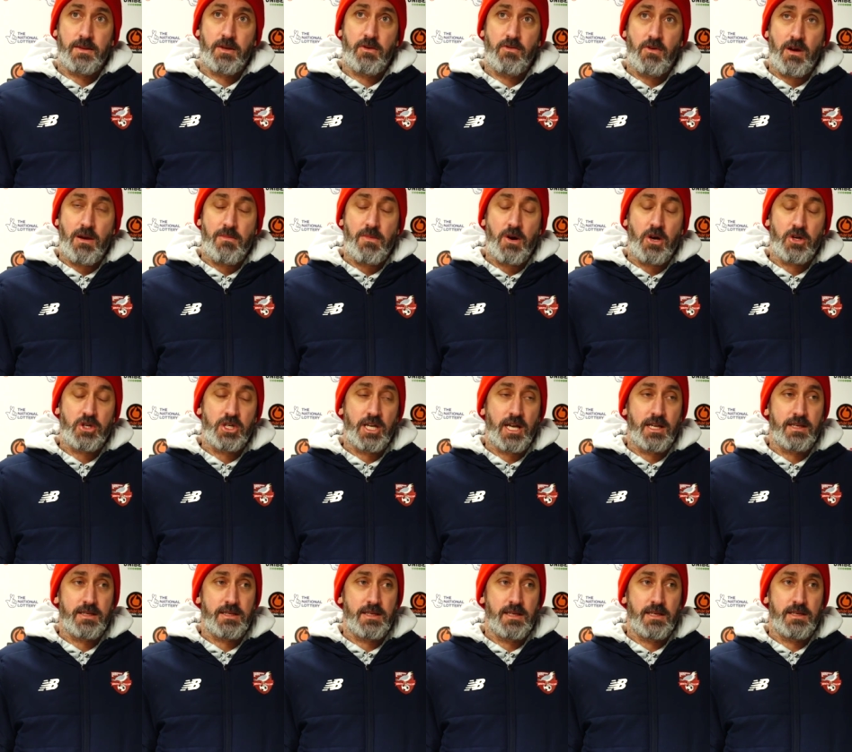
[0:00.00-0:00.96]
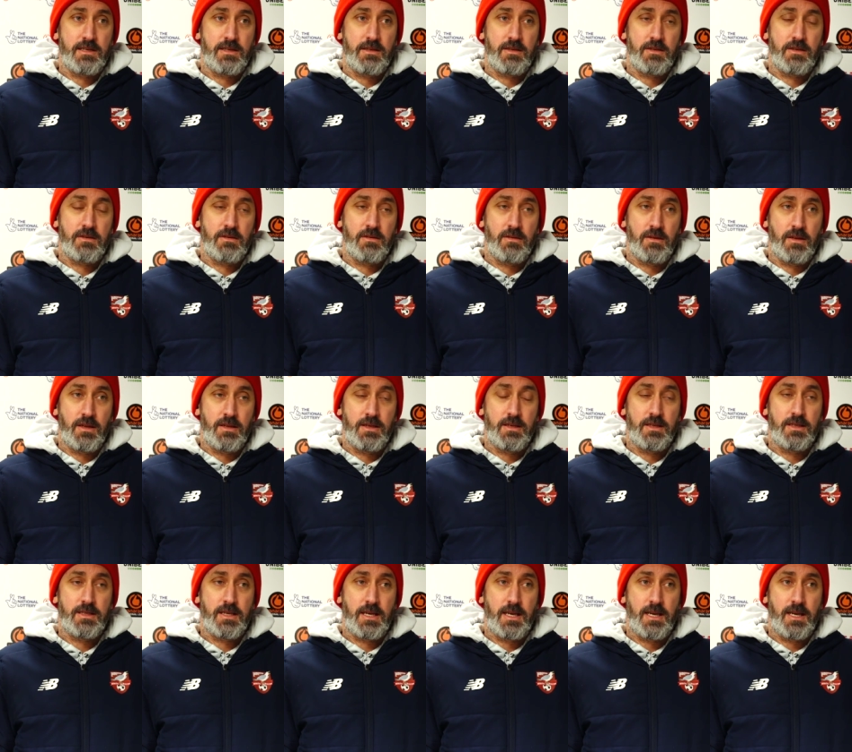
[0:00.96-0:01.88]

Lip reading: create more chances, and